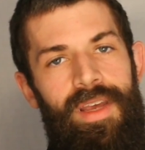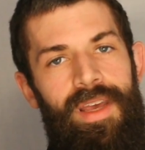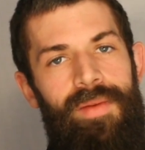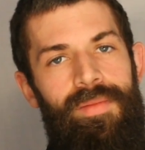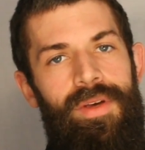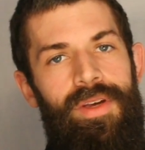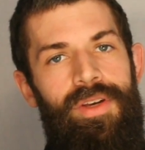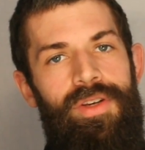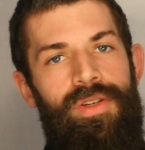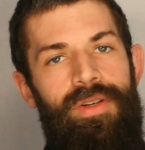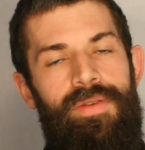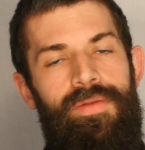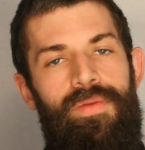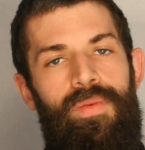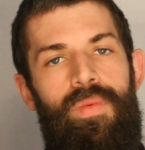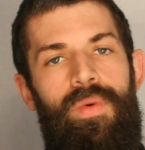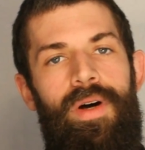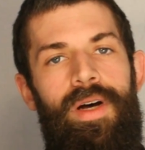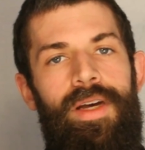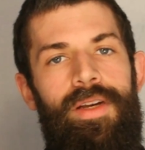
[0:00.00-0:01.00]
image of
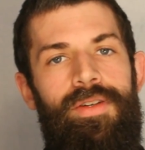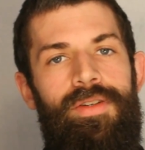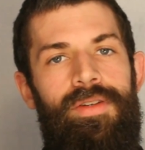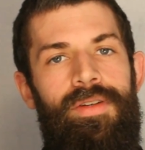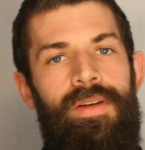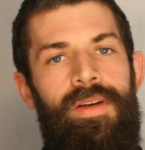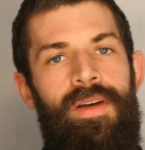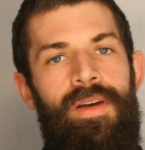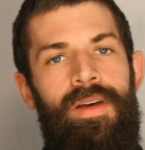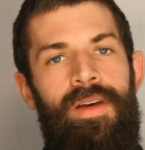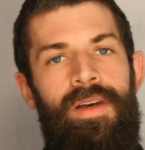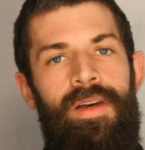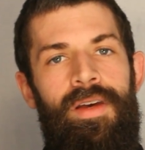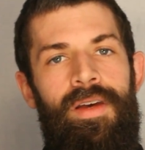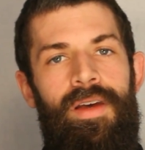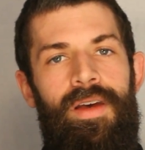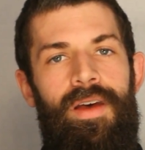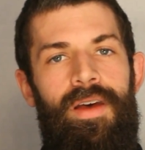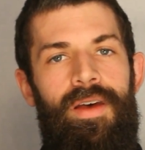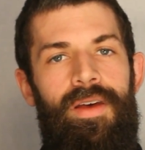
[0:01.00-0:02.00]
what
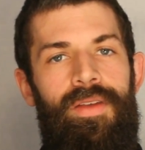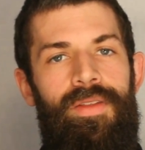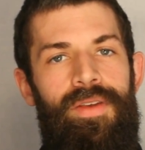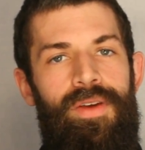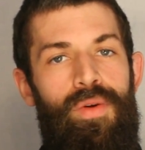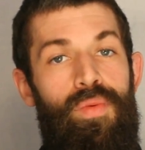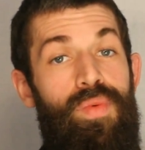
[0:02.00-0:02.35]
the